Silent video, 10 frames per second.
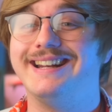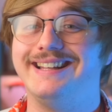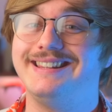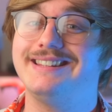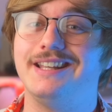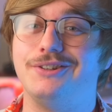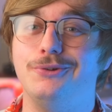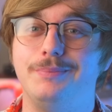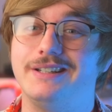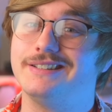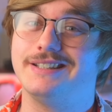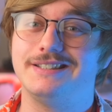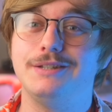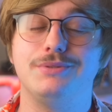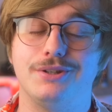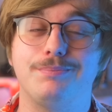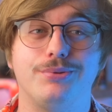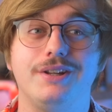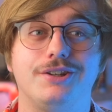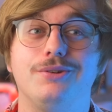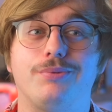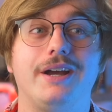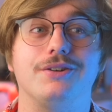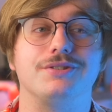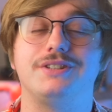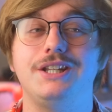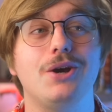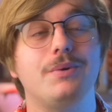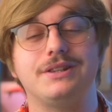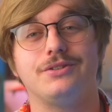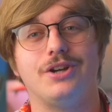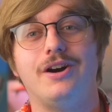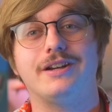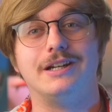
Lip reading: I think they do because they're pretty good writers. They know what they're talking